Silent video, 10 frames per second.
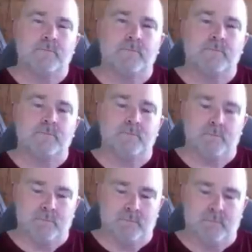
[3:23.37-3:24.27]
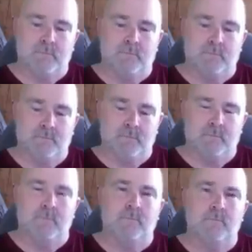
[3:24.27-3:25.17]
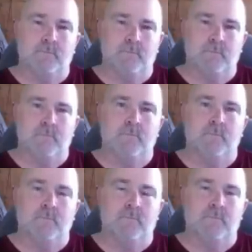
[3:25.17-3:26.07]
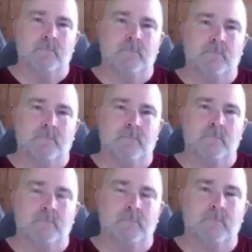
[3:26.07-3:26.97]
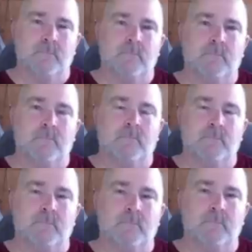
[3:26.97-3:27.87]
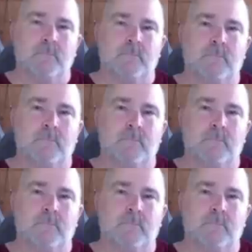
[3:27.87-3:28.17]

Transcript: The person shown says nothing.